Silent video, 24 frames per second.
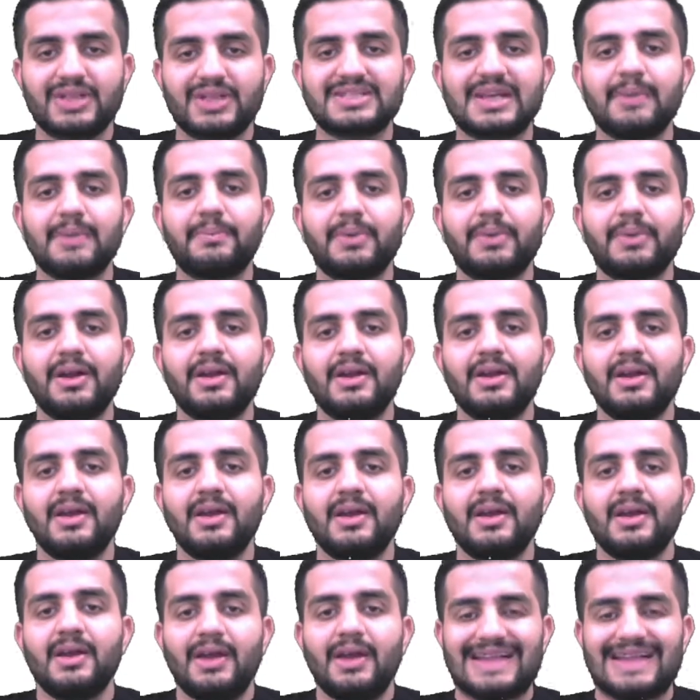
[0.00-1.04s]
example,
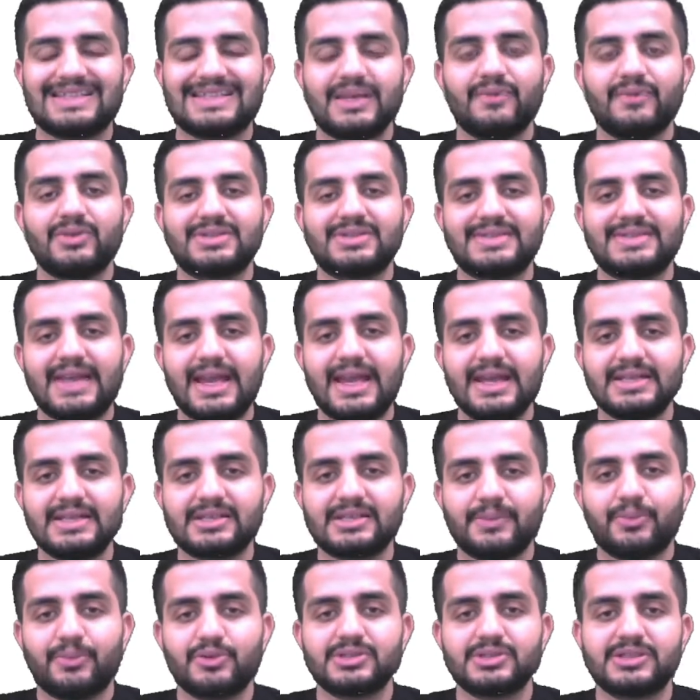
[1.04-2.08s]
as I was saying,
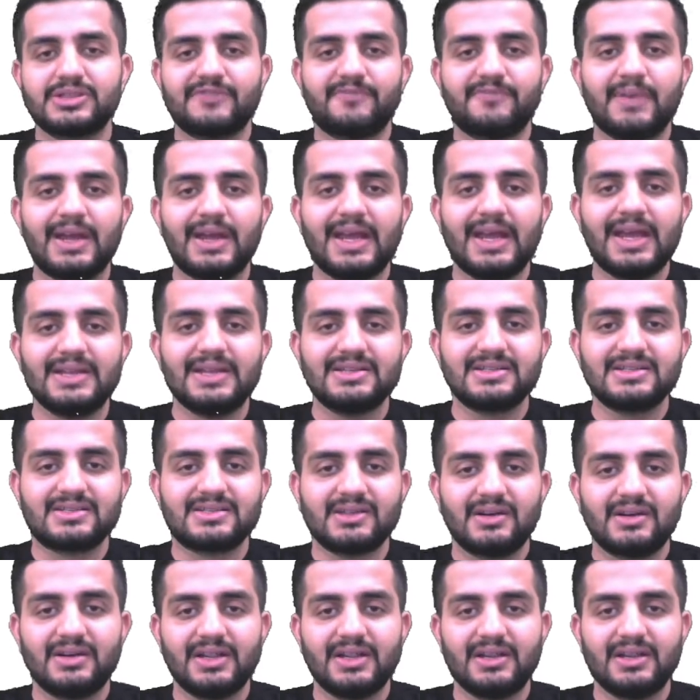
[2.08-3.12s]
suppose if my age is
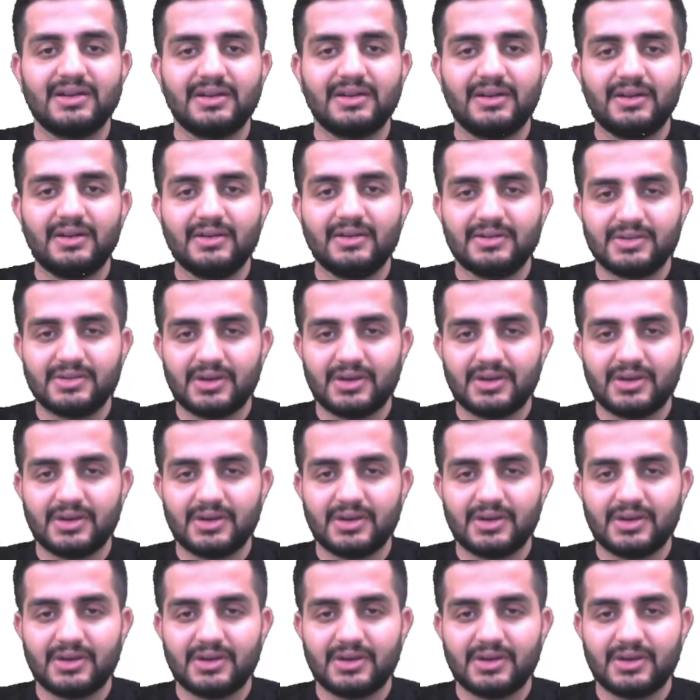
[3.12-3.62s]
30 here,